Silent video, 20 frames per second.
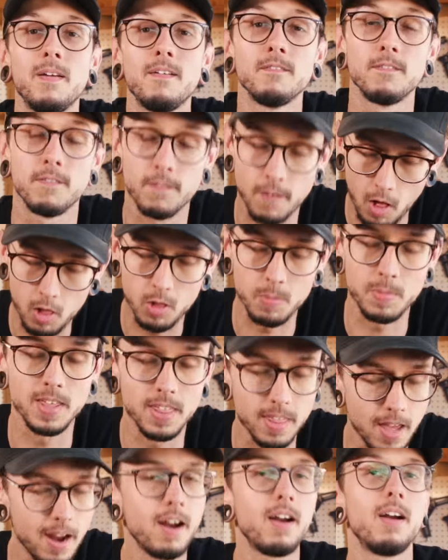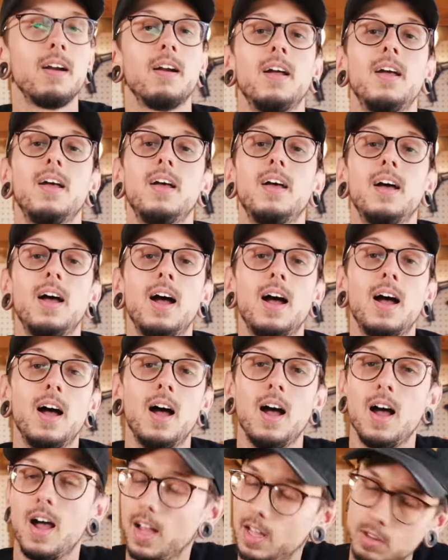and follow me there.
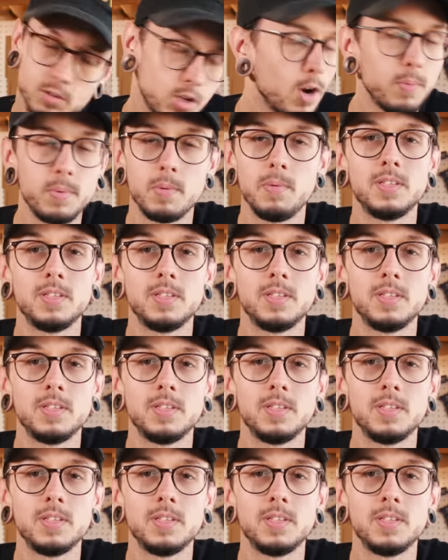Kirby